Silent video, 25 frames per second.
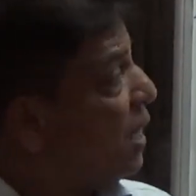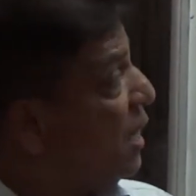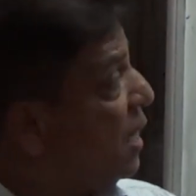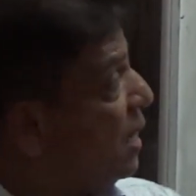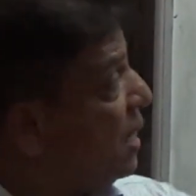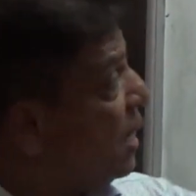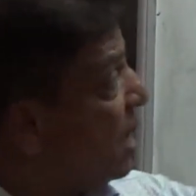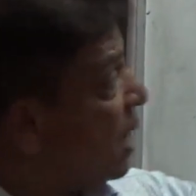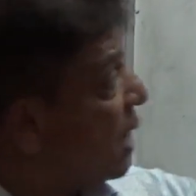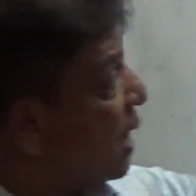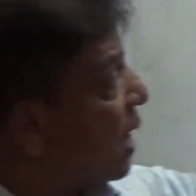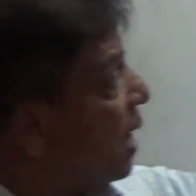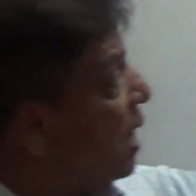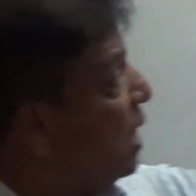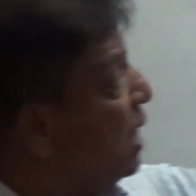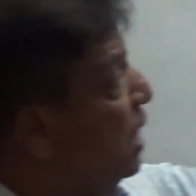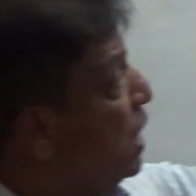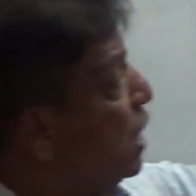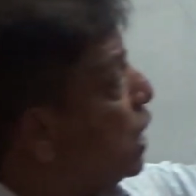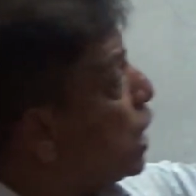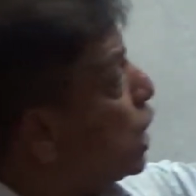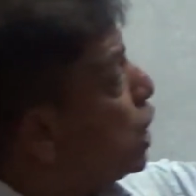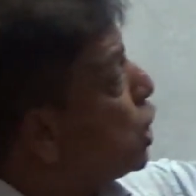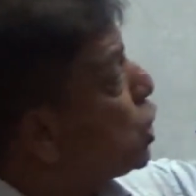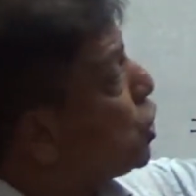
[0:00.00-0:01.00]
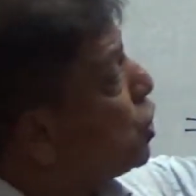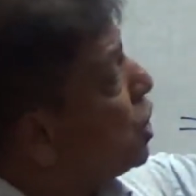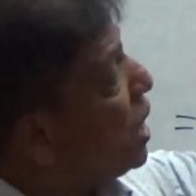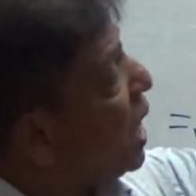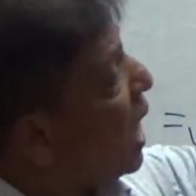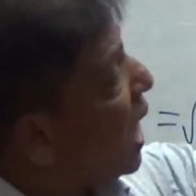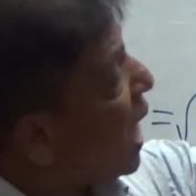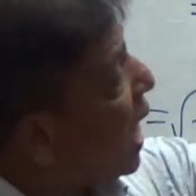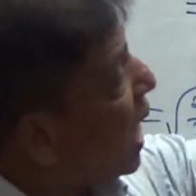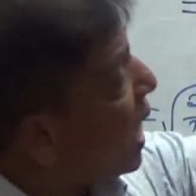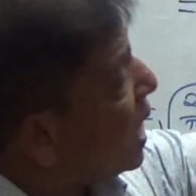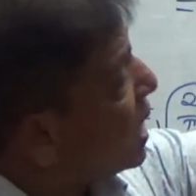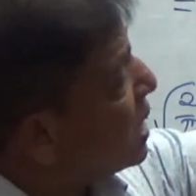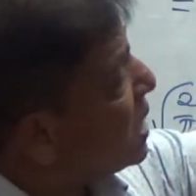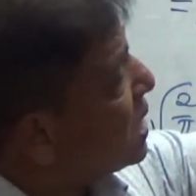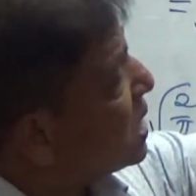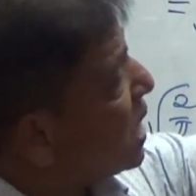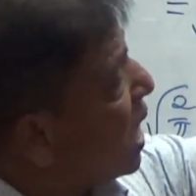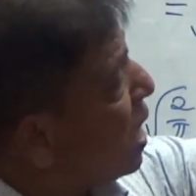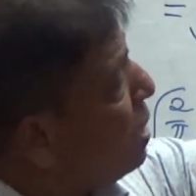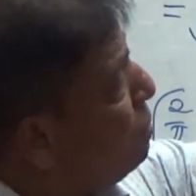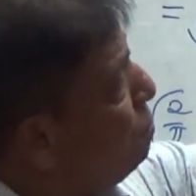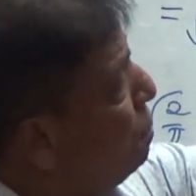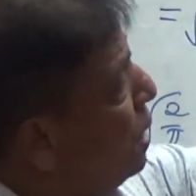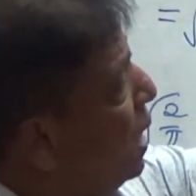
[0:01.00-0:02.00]
Integral e raised to ax
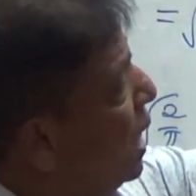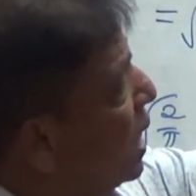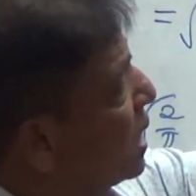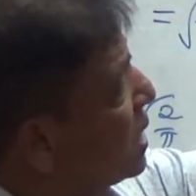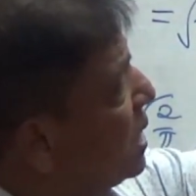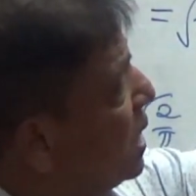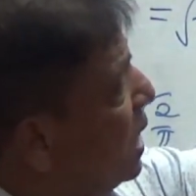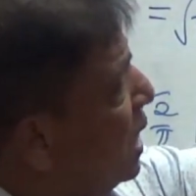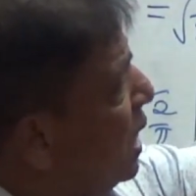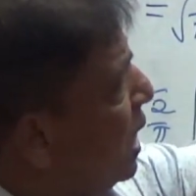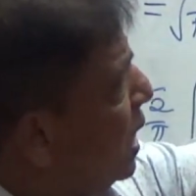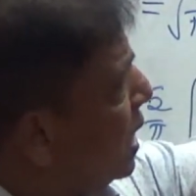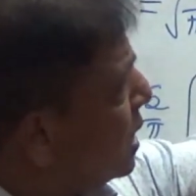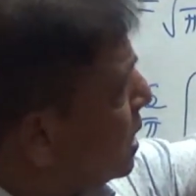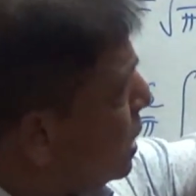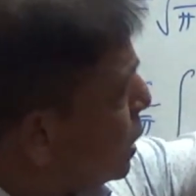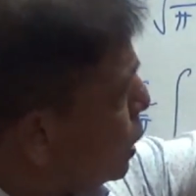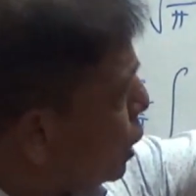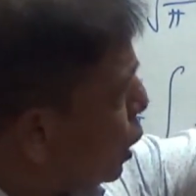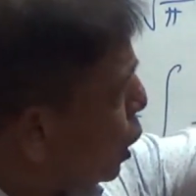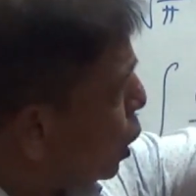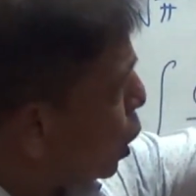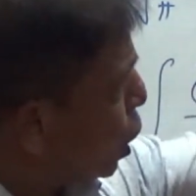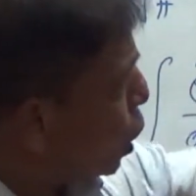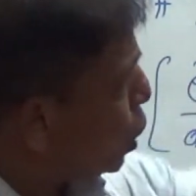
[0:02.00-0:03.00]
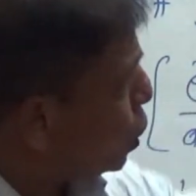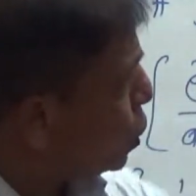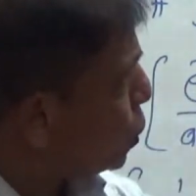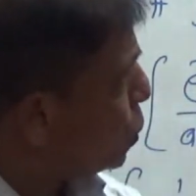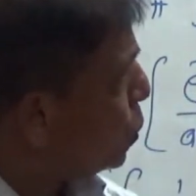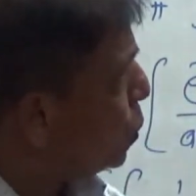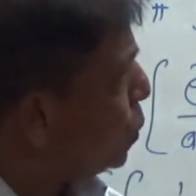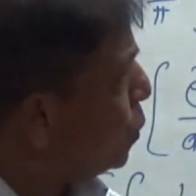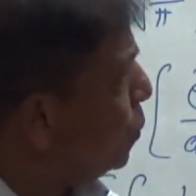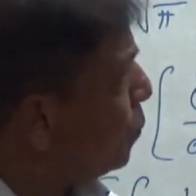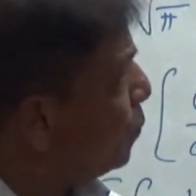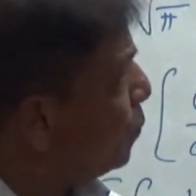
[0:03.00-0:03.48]
sin bx dx is equal to